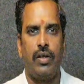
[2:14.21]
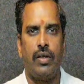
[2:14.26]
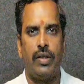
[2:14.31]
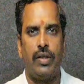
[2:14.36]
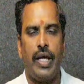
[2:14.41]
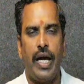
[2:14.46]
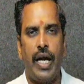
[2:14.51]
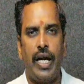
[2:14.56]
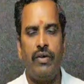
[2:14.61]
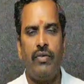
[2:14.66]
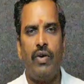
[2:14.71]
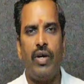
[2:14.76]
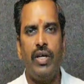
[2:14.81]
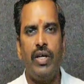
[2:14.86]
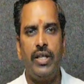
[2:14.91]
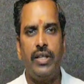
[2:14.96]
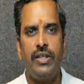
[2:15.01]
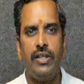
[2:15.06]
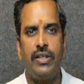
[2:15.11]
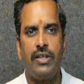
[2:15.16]
The
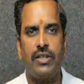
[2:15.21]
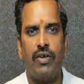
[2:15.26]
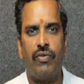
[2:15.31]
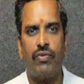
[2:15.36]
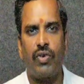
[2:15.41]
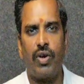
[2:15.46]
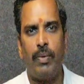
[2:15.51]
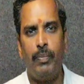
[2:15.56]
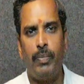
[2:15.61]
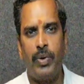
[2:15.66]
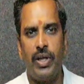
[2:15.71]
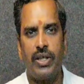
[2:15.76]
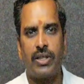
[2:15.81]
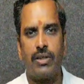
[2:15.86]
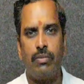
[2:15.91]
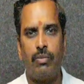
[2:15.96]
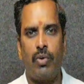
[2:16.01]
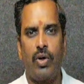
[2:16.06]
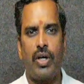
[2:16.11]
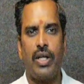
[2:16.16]
advantages of
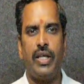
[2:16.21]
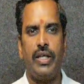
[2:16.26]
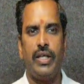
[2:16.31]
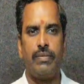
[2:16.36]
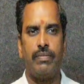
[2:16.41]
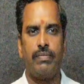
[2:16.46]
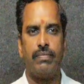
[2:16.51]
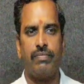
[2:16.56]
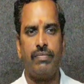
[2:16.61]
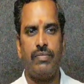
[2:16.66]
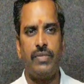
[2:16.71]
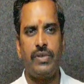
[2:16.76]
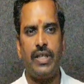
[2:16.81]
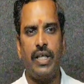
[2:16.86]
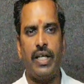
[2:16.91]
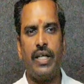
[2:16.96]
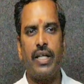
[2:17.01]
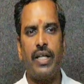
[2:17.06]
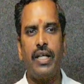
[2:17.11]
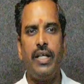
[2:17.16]
computational modeling,
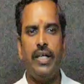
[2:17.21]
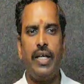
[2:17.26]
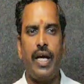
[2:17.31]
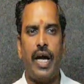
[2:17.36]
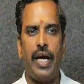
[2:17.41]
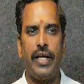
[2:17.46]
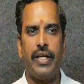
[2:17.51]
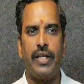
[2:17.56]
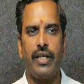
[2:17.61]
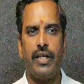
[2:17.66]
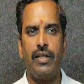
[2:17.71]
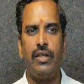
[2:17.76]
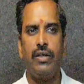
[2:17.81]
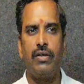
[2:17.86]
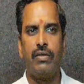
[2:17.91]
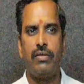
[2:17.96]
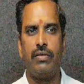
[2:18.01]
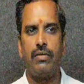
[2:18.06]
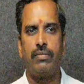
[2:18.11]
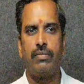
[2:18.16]
generally I can
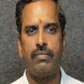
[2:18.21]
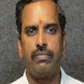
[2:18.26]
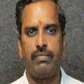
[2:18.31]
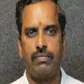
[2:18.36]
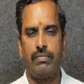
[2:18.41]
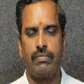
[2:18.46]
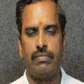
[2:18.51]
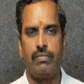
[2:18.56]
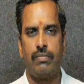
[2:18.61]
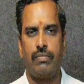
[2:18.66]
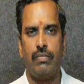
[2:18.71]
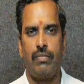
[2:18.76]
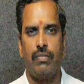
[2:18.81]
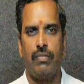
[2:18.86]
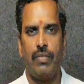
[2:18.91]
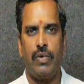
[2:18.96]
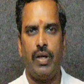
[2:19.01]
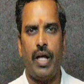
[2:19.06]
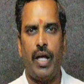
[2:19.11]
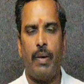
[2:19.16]
give,
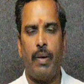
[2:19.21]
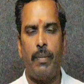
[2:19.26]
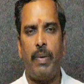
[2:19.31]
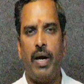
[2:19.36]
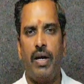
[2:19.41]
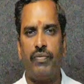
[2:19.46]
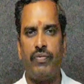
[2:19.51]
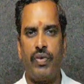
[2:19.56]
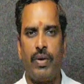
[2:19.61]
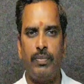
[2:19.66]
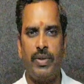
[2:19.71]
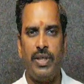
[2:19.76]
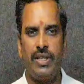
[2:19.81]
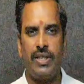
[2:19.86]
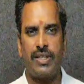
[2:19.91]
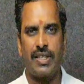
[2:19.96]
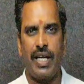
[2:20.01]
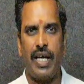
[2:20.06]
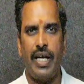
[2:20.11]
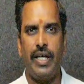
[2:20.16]
apart from this
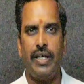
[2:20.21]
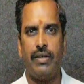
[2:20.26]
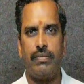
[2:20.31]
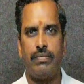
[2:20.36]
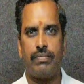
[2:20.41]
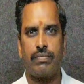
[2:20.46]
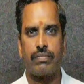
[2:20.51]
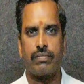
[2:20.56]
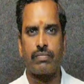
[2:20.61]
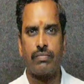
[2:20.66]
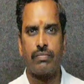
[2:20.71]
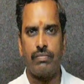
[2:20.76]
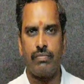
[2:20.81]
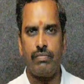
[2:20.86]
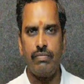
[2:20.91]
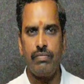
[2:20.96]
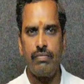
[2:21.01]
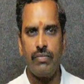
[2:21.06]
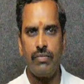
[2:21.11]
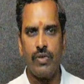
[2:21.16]
slide,
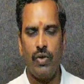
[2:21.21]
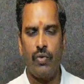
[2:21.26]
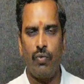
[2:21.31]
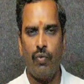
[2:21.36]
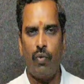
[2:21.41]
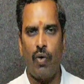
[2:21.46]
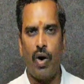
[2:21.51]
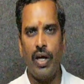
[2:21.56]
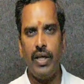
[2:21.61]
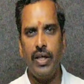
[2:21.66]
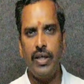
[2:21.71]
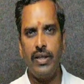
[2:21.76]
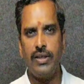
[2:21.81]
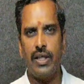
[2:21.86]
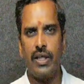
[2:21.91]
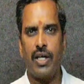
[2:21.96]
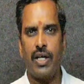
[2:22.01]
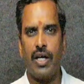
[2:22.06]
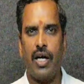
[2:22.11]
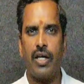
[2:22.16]
what is
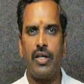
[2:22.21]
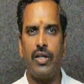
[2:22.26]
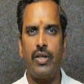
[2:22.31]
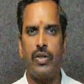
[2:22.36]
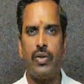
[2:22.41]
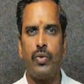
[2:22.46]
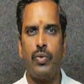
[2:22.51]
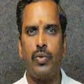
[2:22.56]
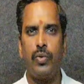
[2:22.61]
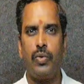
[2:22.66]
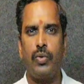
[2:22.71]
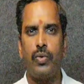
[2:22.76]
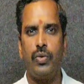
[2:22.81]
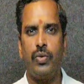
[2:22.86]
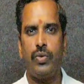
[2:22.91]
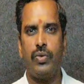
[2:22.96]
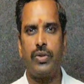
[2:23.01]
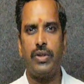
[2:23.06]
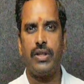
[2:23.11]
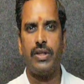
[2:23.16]
a
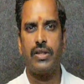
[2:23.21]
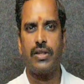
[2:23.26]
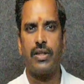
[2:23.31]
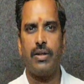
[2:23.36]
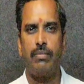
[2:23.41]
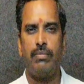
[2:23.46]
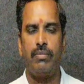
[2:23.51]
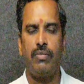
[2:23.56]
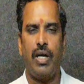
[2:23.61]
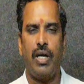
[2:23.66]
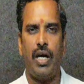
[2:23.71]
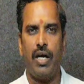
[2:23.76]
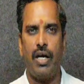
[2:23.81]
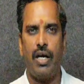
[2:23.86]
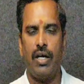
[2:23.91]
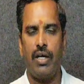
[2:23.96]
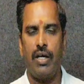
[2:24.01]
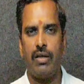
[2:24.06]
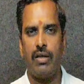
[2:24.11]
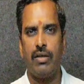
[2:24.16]
cognitive system
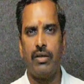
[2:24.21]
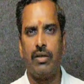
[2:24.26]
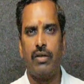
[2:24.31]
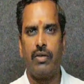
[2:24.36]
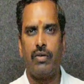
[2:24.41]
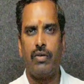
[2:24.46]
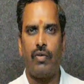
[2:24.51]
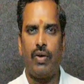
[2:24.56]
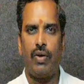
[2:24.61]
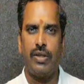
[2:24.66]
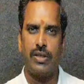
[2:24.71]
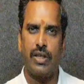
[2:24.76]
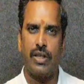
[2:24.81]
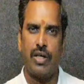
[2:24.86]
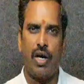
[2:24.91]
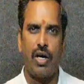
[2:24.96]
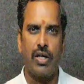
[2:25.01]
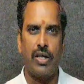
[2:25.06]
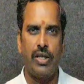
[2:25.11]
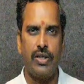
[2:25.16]
or what is a
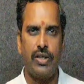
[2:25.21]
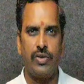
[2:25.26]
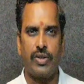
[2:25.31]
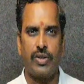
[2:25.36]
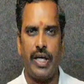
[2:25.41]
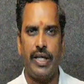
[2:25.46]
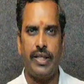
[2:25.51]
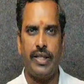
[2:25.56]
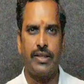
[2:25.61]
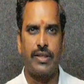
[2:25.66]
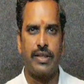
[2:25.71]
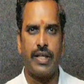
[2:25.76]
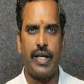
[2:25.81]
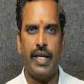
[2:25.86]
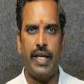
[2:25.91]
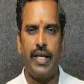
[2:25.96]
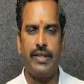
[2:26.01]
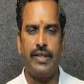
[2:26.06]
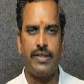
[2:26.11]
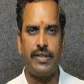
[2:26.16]
cognitive science.
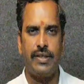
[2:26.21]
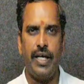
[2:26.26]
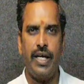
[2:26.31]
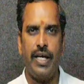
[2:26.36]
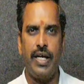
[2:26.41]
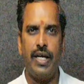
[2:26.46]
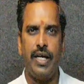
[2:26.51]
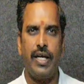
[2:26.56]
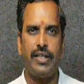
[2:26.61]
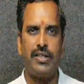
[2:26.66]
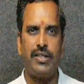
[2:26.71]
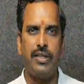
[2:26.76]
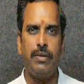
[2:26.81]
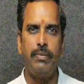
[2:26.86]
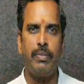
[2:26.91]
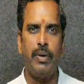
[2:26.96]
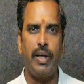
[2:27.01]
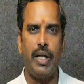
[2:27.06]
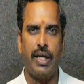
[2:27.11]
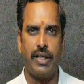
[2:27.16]
Can I say a
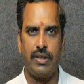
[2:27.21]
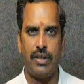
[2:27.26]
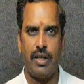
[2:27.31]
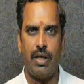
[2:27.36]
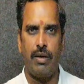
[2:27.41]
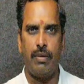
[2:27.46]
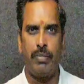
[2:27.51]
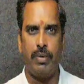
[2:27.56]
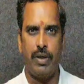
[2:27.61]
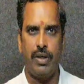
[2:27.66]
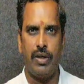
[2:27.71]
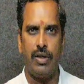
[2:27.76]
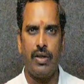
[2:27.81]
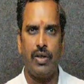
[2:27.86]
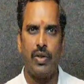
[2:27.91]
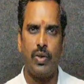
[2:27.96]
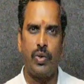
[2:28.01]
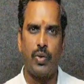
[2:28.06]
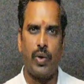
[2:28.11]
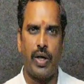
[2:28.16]
simple example
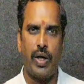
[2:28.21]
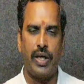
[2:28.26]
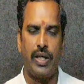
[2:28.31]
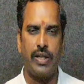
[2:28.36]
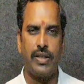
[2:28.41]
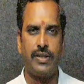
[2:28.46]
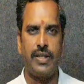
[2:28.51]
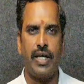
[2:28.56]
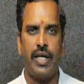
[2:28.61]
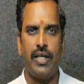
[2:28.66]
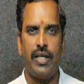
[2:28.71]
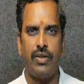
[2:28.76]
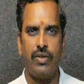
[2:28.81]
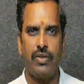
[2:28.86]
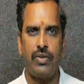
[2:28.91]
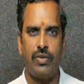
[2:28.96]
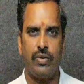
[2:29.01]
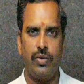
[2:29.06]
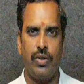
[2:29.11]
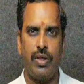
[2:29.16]
to understand
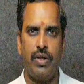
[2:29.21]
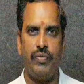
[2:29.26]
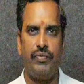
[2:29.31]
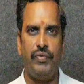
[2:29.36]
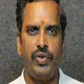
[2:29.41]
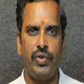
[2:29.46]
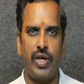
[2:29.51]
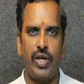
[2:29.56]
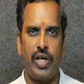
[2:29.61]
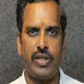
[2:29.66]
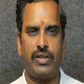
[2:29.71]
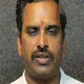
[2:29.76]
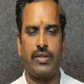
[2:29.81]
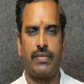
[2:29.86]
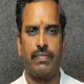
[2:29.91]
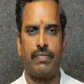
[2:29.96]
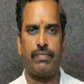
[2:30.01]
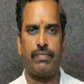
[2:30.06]
to the viewers?